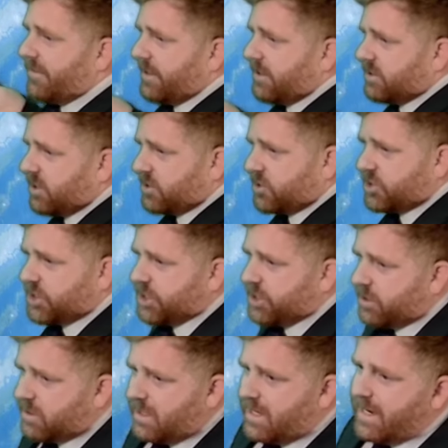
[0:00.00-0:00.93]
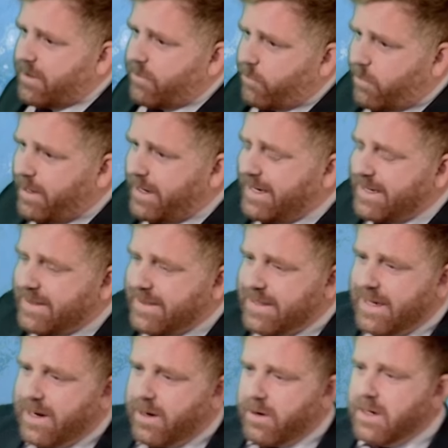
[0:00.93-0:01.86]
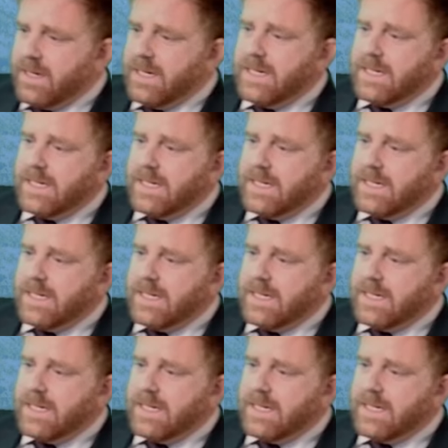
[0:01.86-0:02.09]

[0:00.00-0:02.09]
Here's our shear line right in there,